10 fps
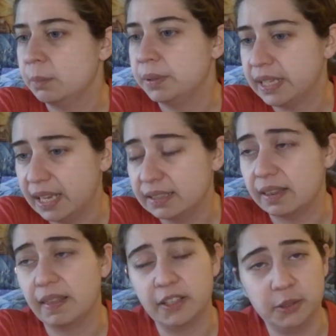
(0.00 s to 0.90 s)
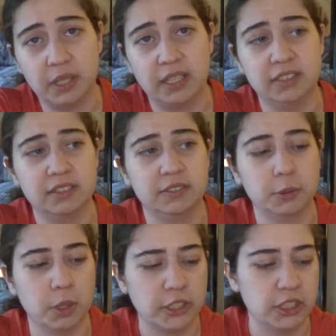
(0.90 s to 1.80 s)
But yeah, thank you guys
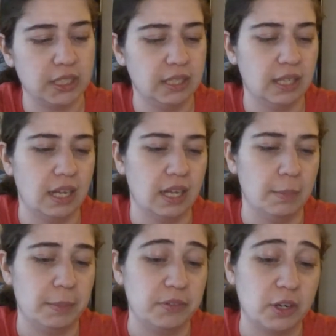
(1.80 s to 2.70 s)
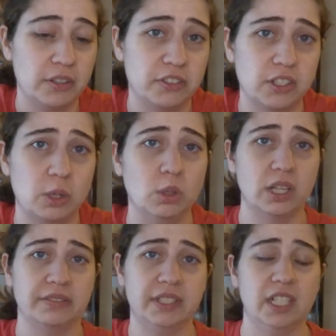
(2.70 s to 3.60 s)
for watching. I'm sorry there's not a whole
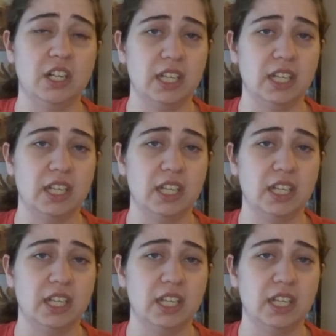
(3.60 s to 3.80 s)
lot of knitting